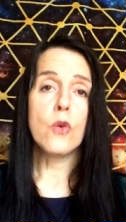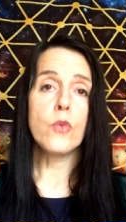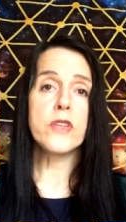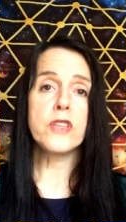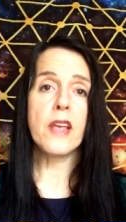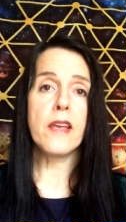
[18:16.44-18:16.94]

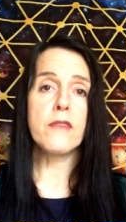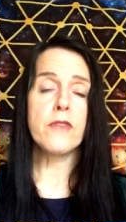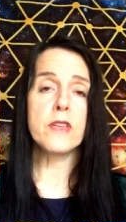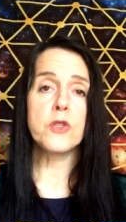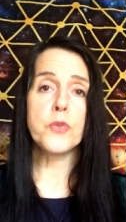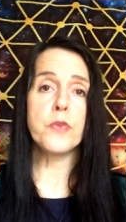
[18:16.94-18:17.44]

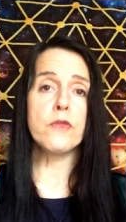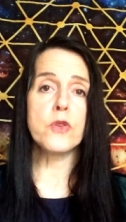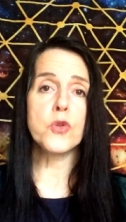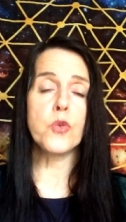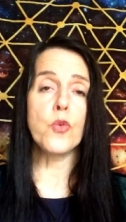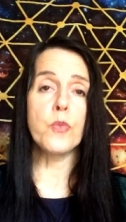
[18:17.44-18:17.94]
whichever
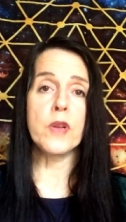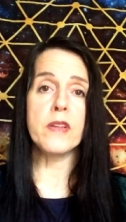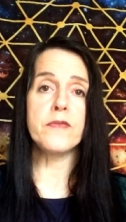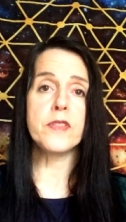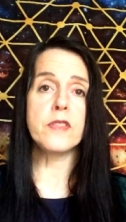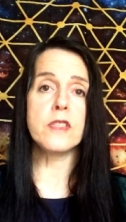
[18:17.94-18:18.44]
spiritual
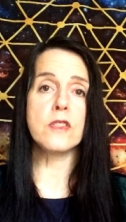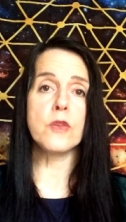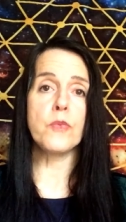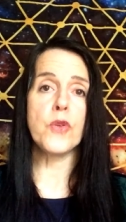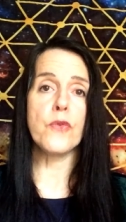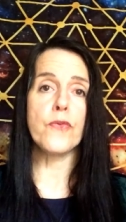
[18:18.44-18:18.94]
belief
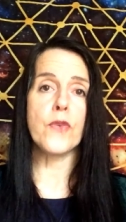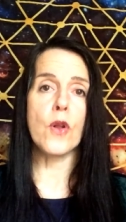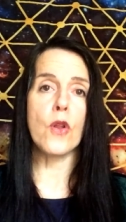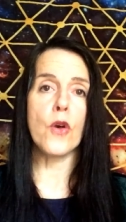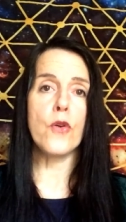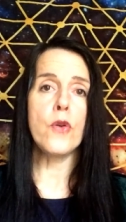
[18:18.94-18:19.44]
system you
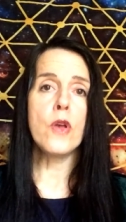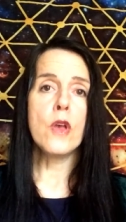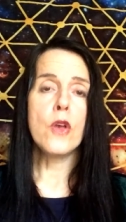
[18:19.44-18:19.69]
follow,